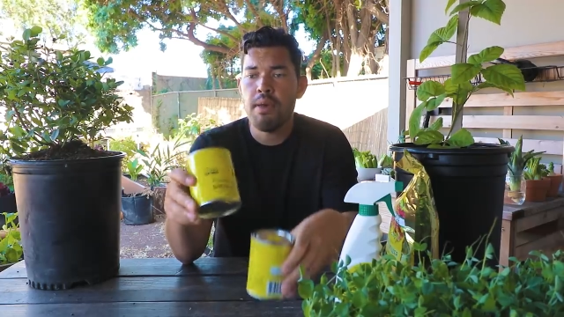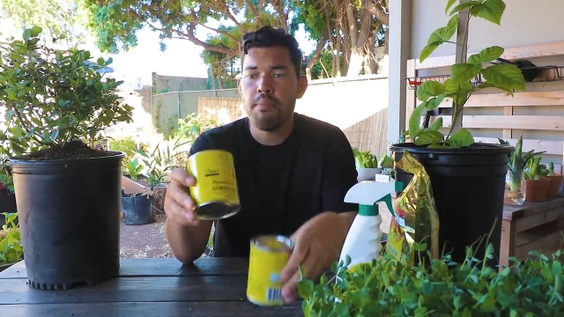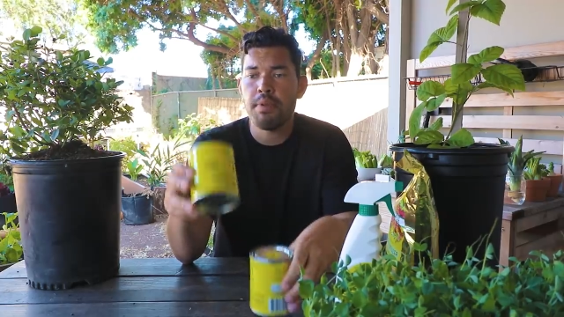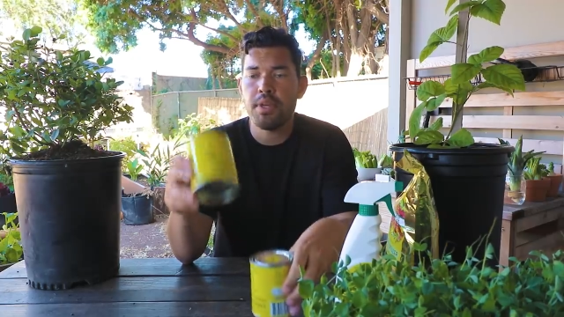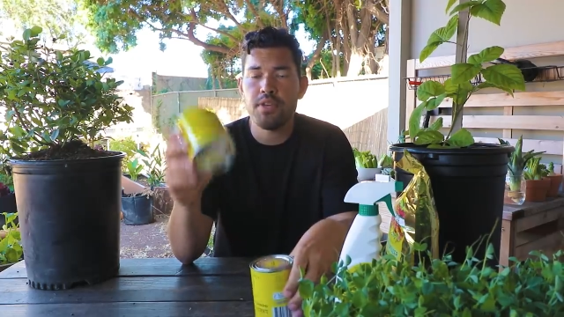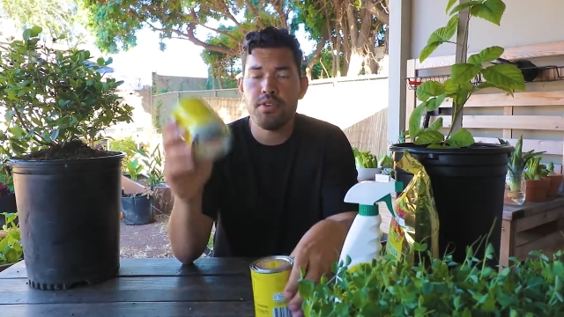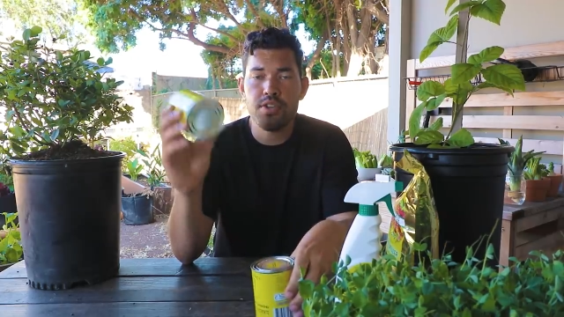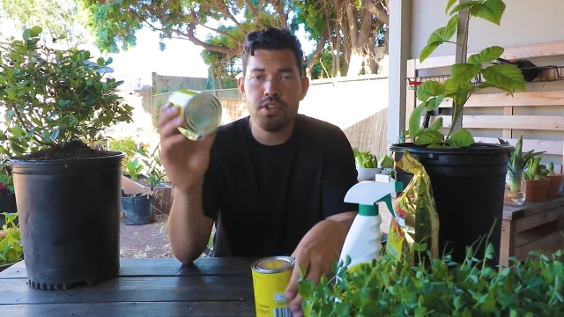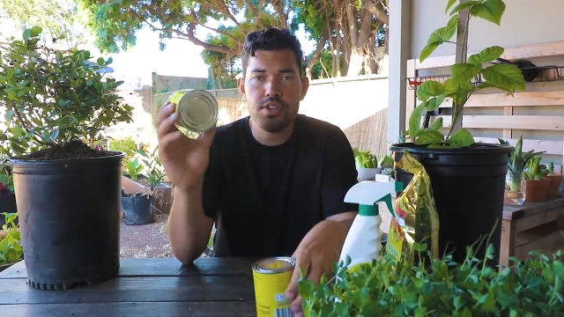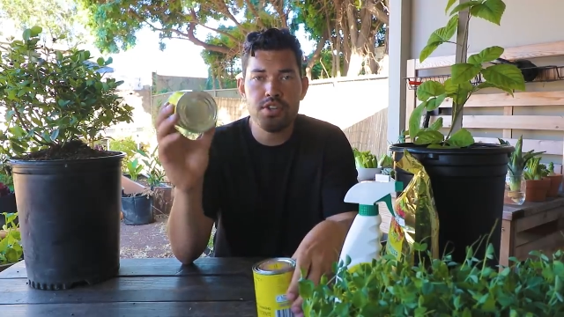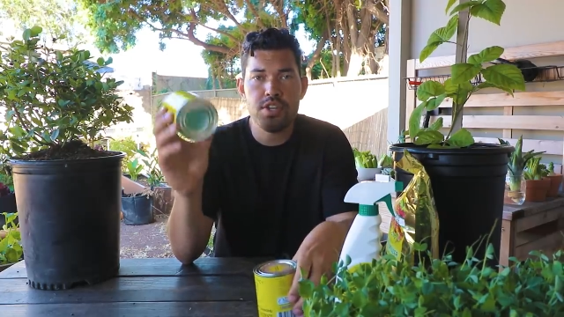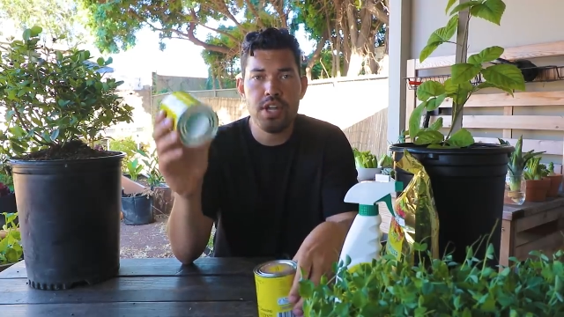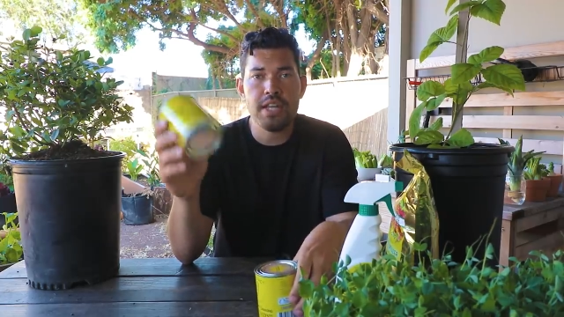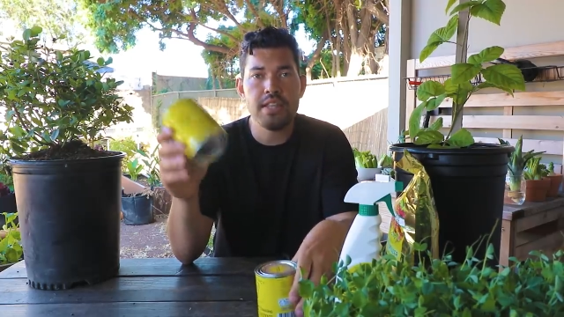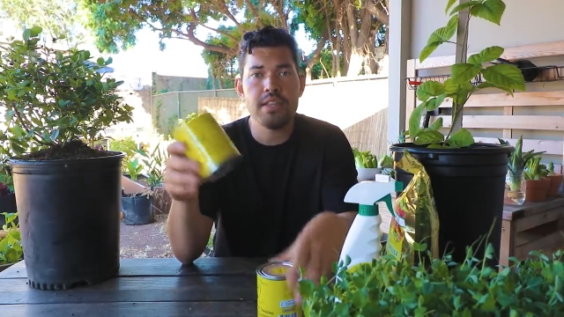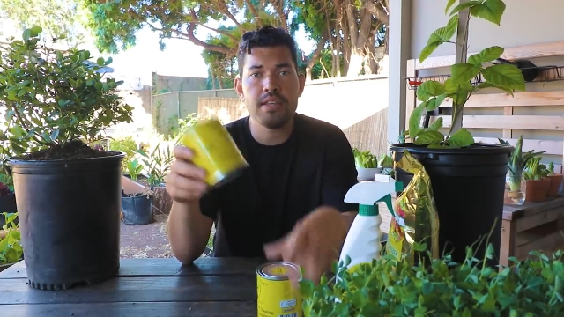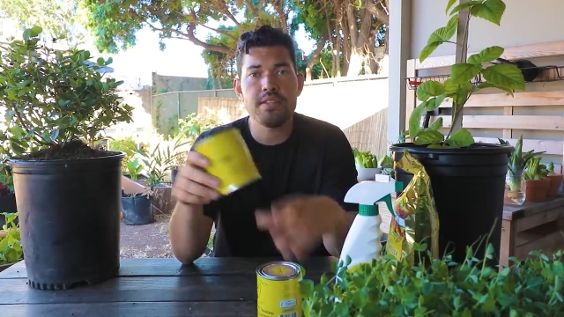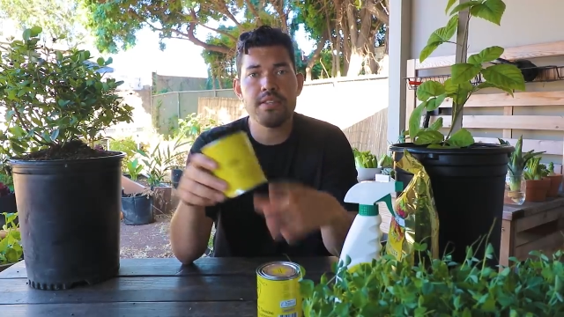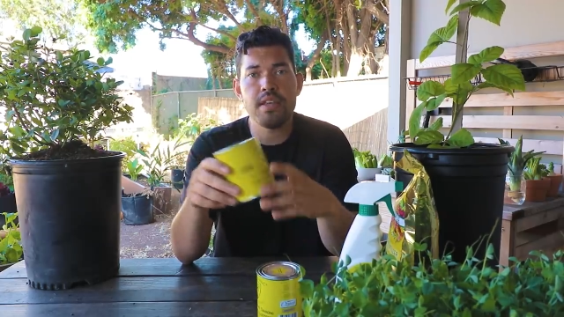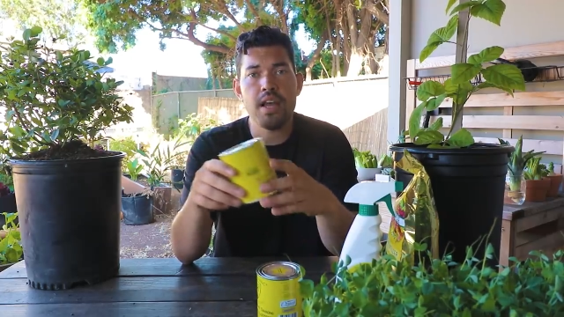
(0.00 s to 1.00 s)
but you just
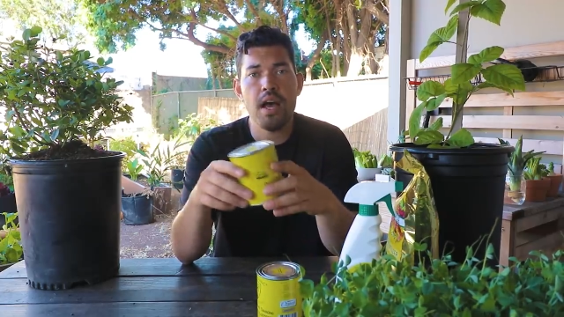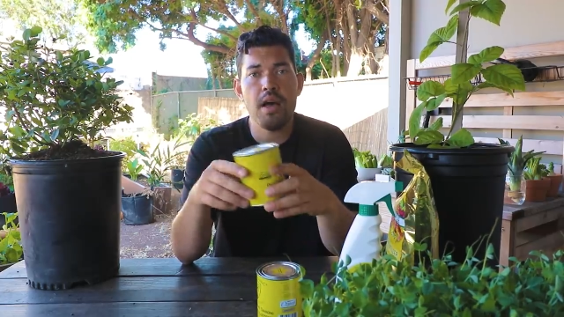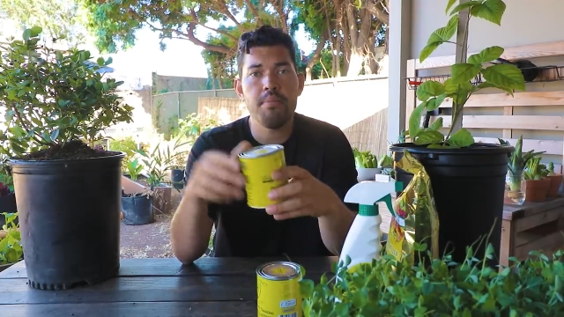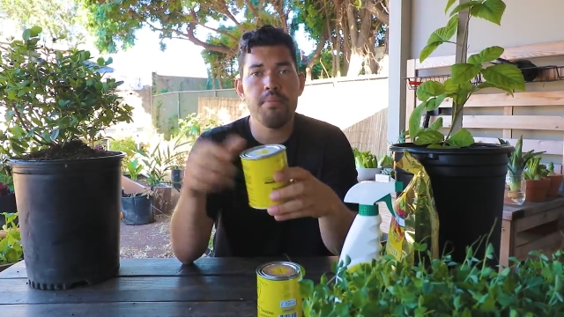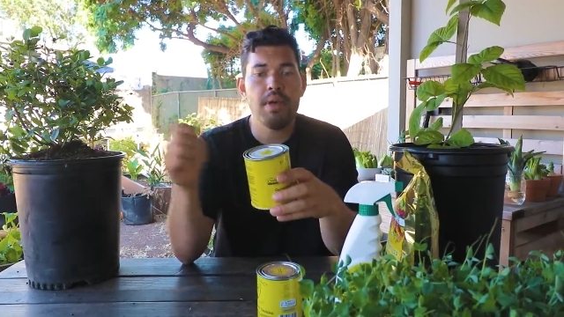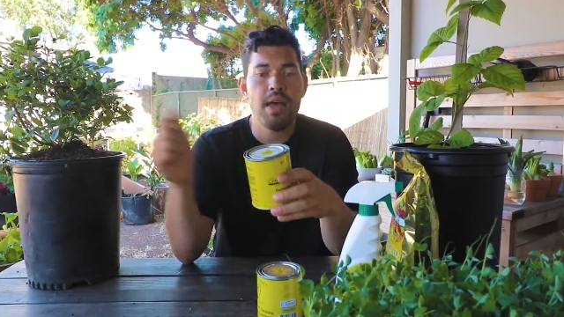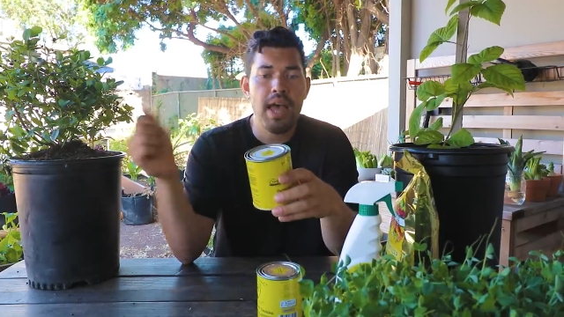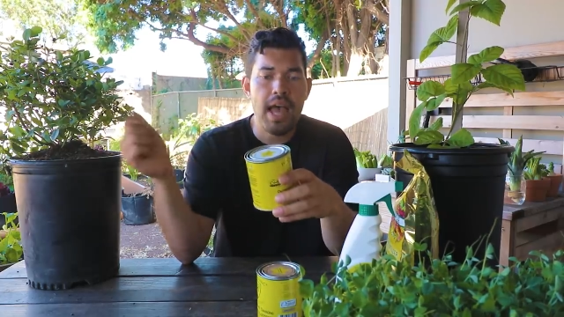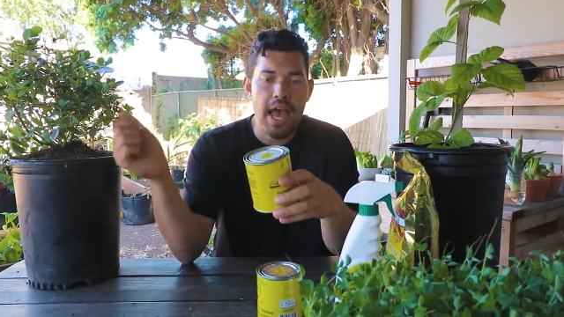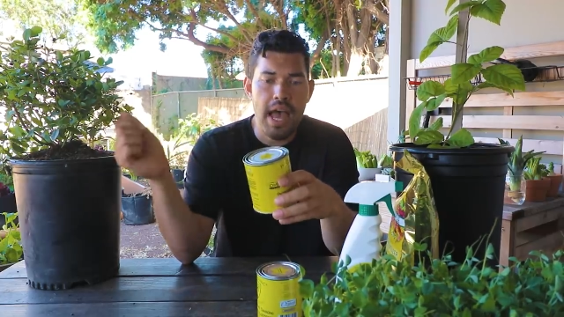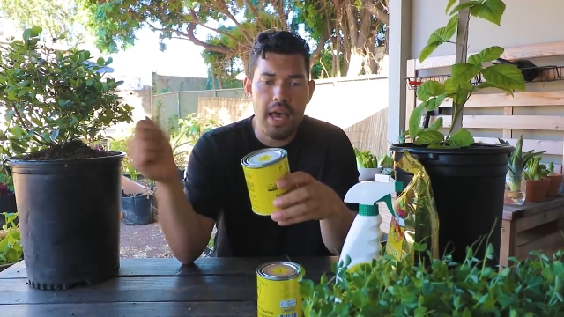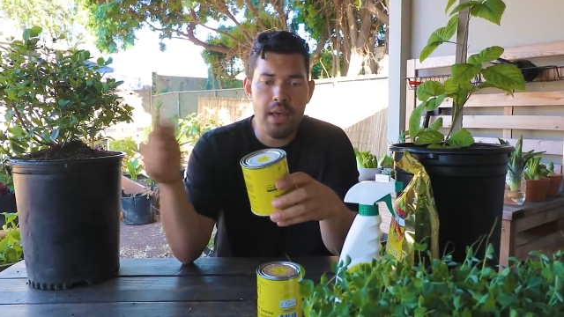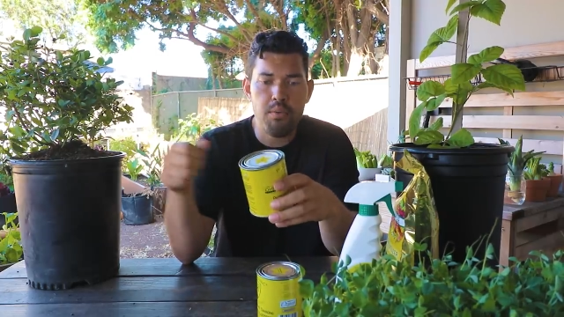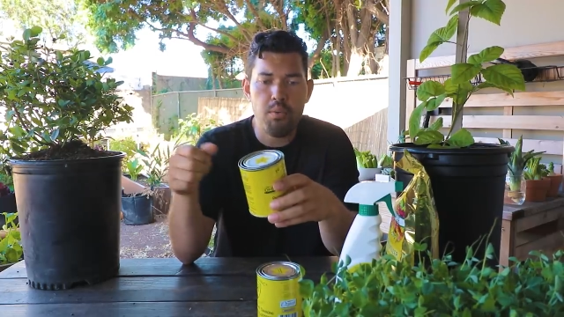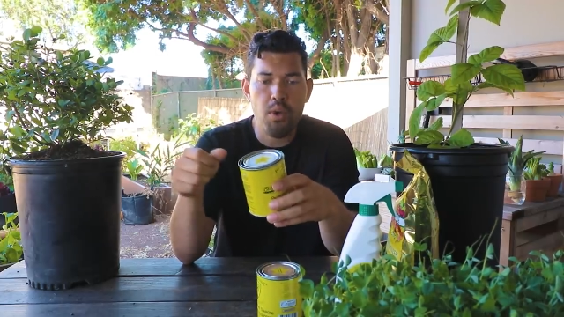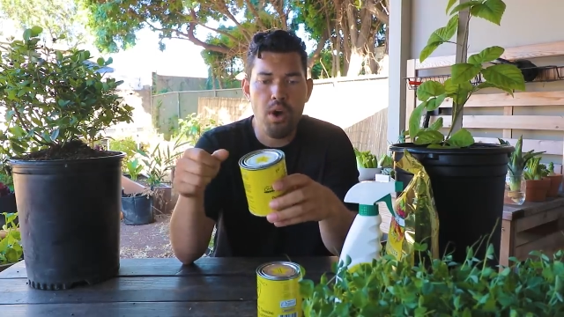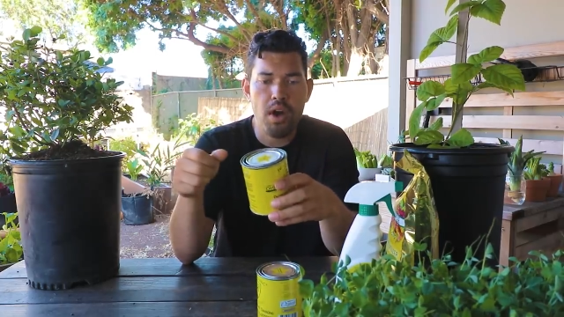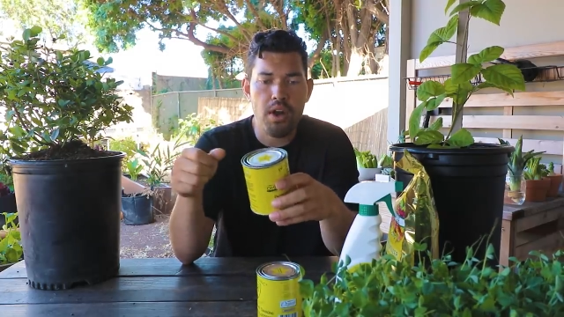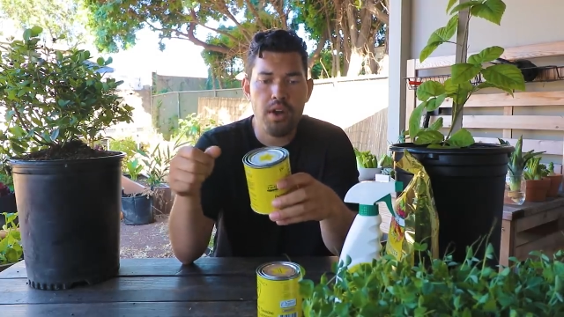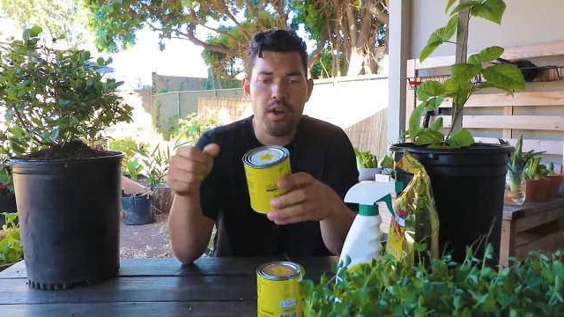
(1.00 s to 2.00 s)
shake this up, add
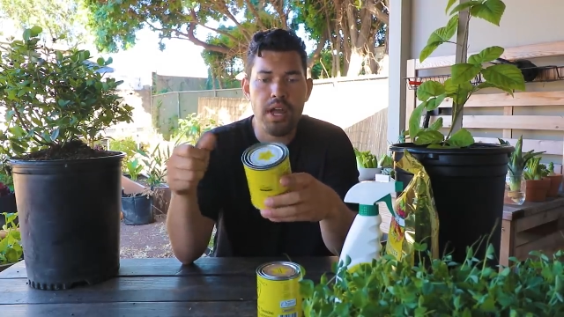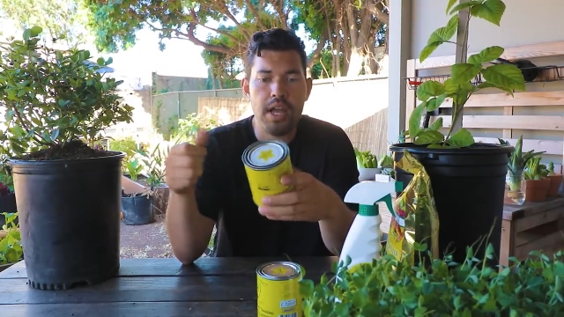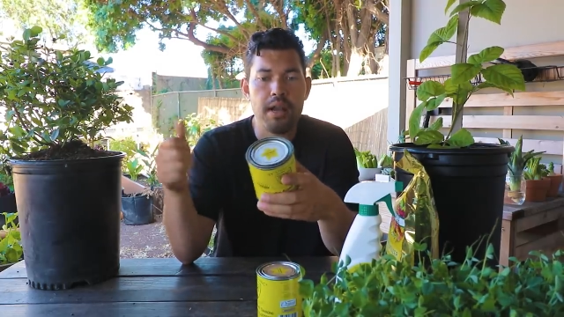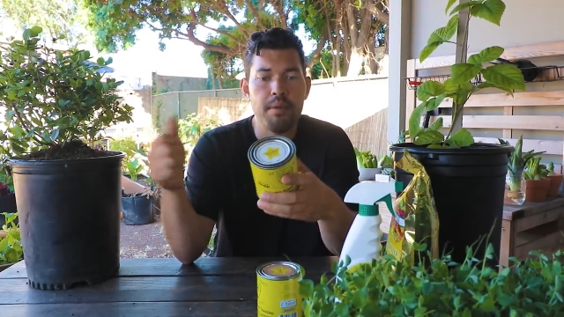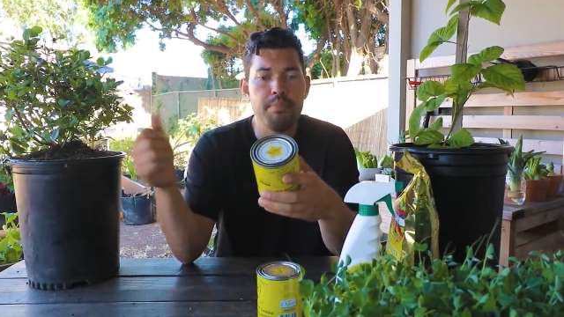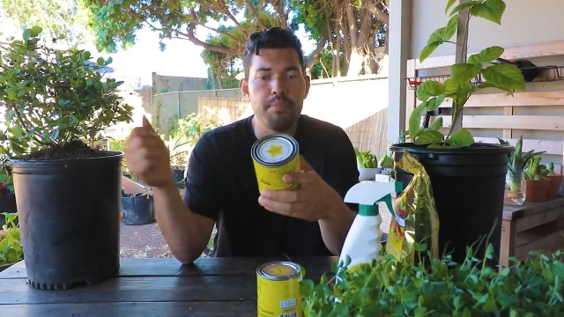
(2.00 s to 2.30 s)
water and